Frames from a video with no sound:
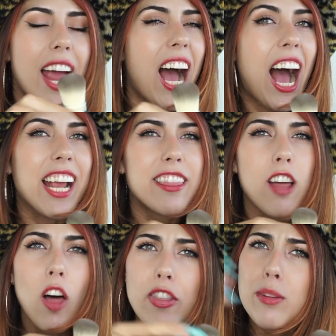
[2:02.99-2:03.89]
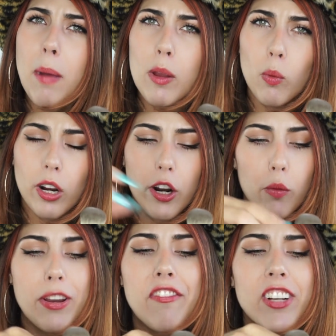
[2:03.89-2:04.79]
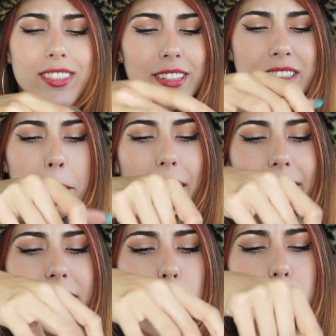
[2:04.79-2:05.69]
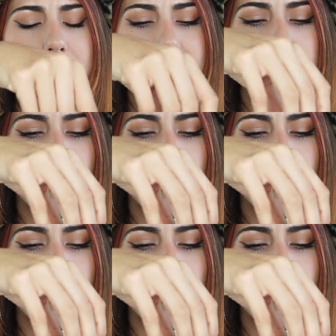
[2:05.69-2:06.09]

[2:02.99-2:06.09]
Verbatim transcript: I thought this might work on a refill system, but I didn't see any